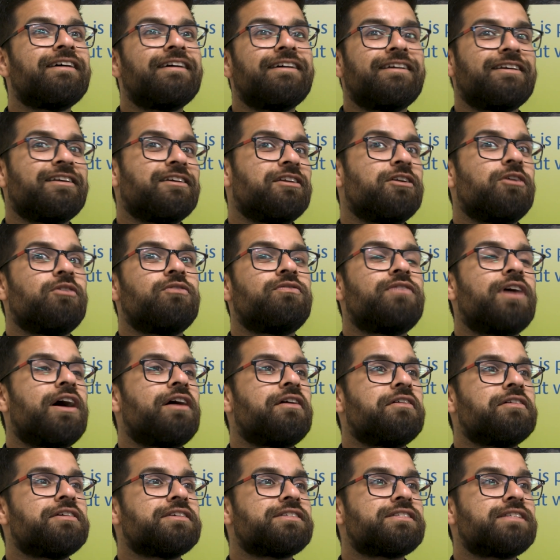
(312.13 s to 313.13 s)
you know,
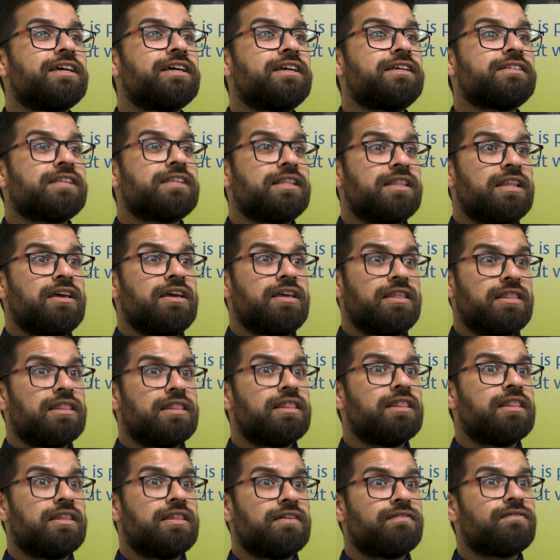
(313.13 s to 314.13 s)
various things, and
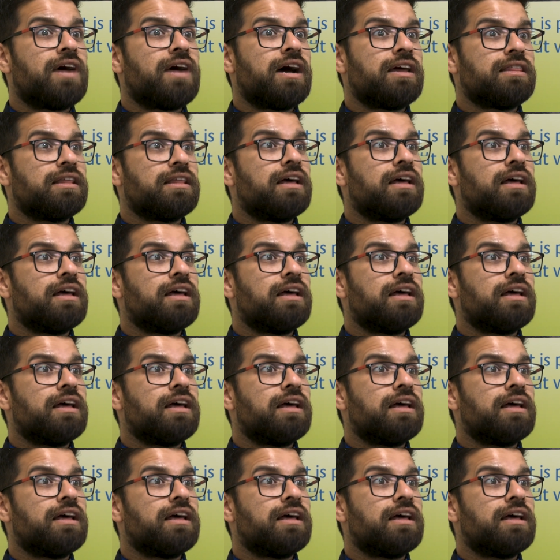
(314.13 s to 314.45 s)
they find